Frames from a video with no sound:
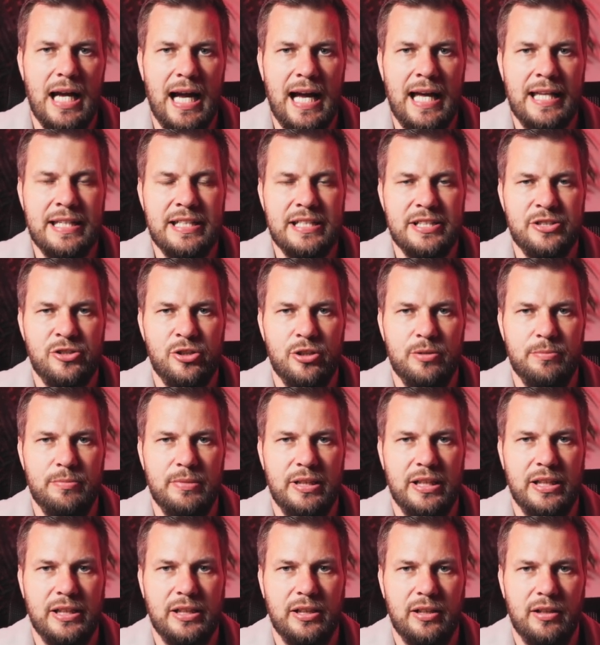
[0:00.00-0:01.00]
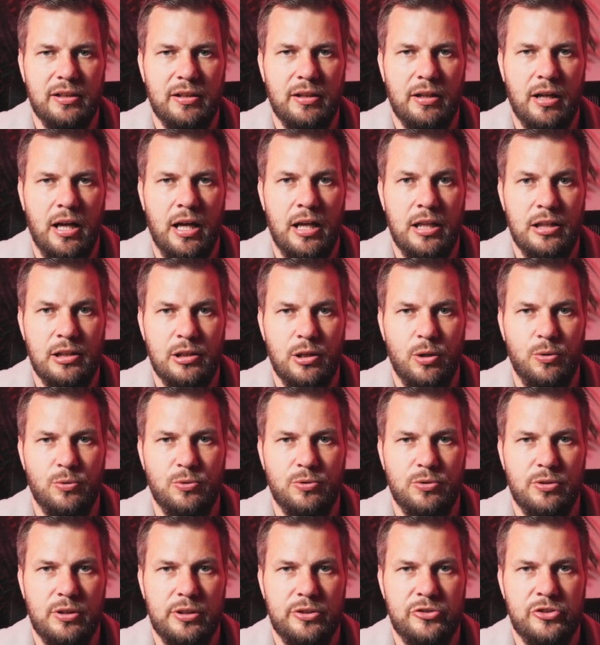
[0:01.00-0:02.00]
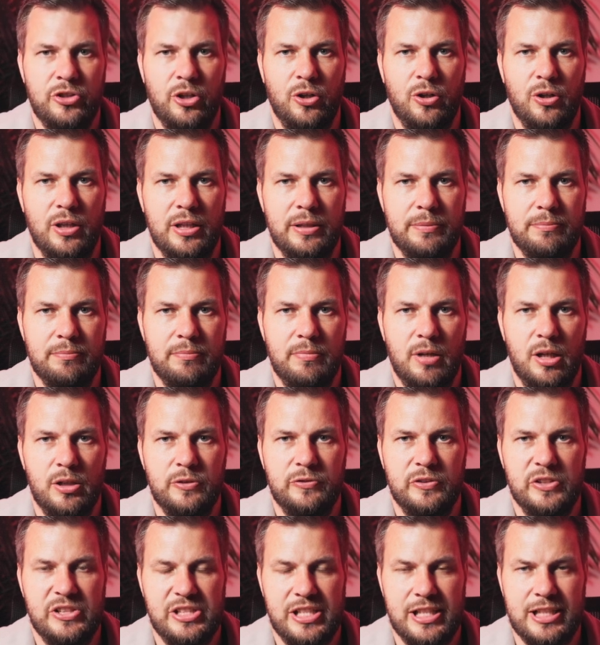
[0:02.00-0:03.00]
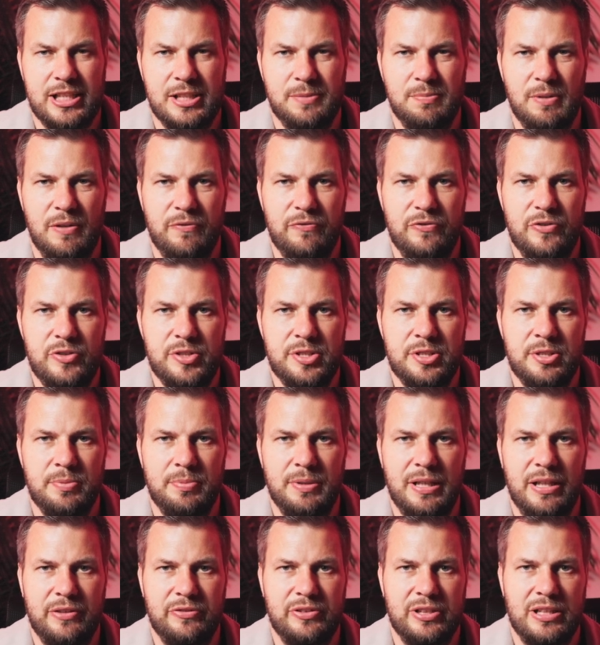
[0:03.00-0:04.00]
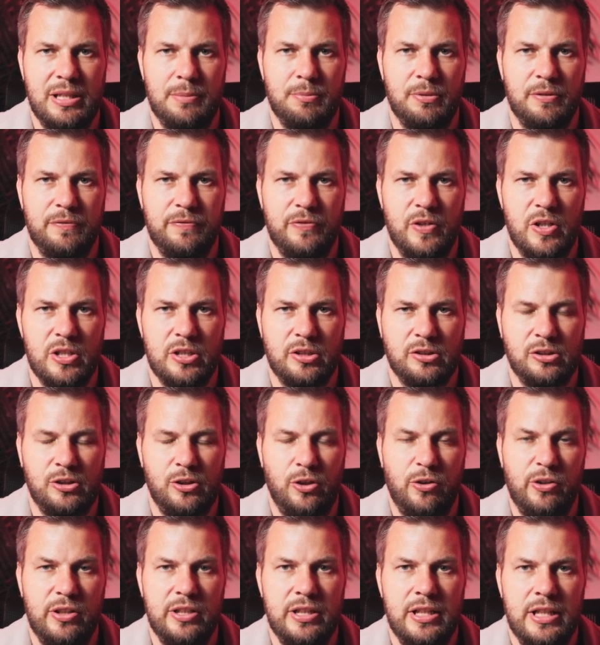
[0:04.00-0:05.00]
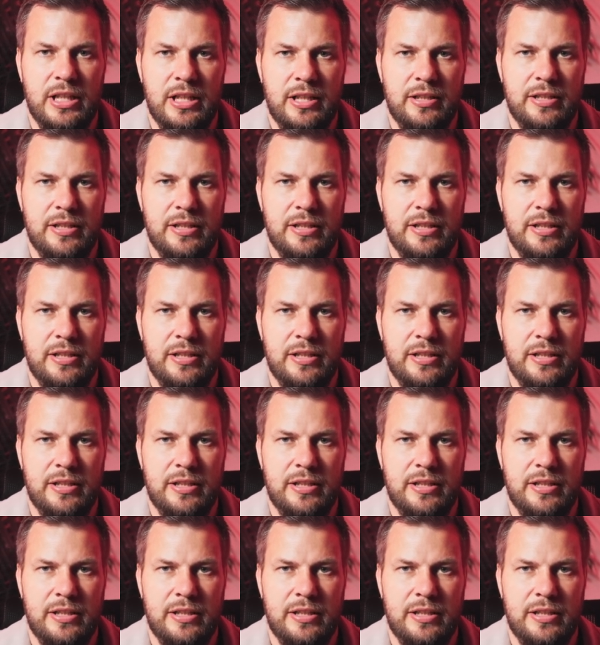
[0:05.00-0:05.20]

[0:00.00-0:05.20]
and it took me a long time, over 6 months, to be able to get my first client.